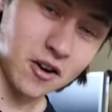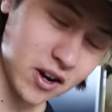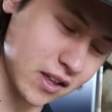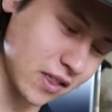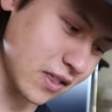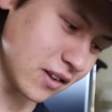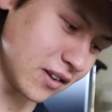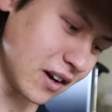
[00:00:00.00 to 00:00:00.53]
I
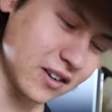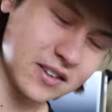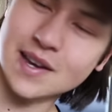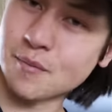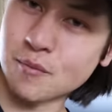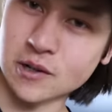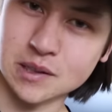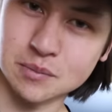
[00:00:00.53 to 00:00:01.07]
reckon the duct
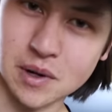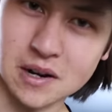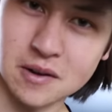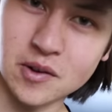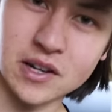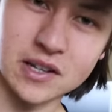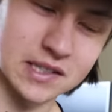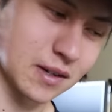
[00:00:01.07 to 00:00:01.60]
tape works better
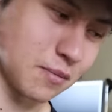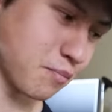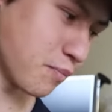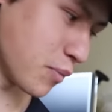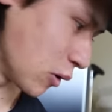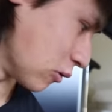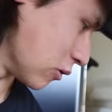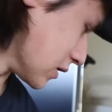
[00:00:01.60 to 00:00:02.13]
because it
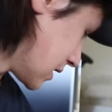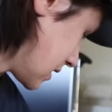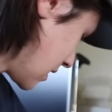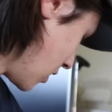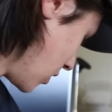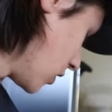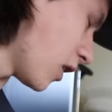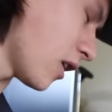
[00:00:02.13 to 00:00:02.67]

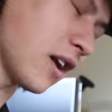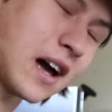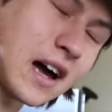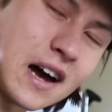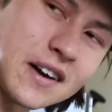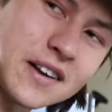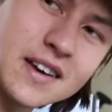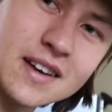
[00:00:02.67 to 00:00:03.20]
pulls a lot
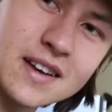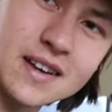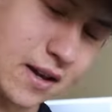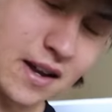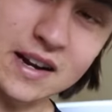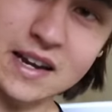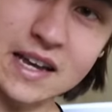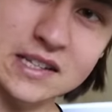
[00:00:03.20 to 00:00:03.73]
harder
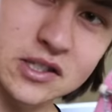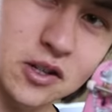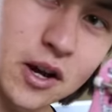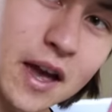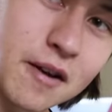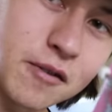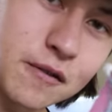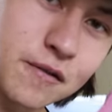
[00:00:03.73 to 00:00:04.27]
and it
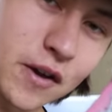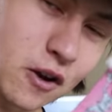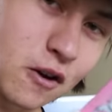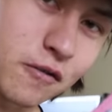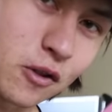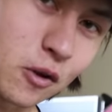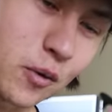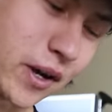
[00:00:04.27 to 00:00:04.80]
gets everything
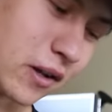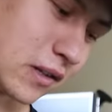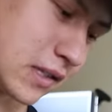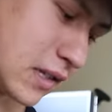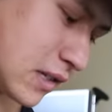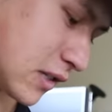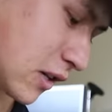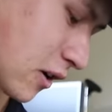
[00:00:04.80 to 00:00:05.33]
off of the
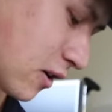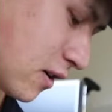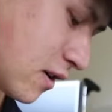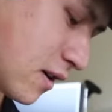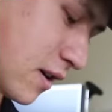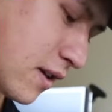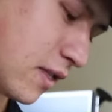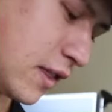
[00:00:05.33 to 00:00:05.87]
wheels. So
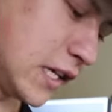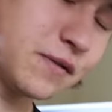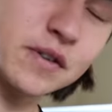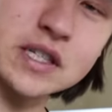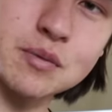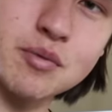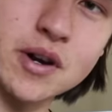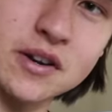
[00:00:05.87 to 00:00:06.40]
these
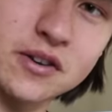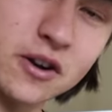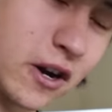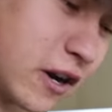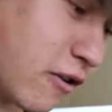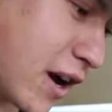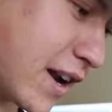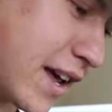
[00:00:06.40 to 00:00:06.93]
things are pretty
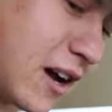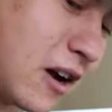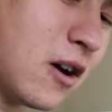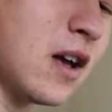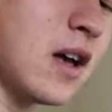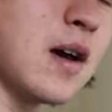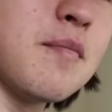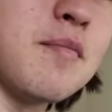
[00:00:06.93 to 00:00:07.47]
dirty right now,
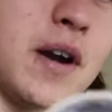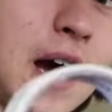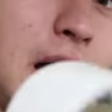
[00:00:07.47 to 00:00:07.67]
but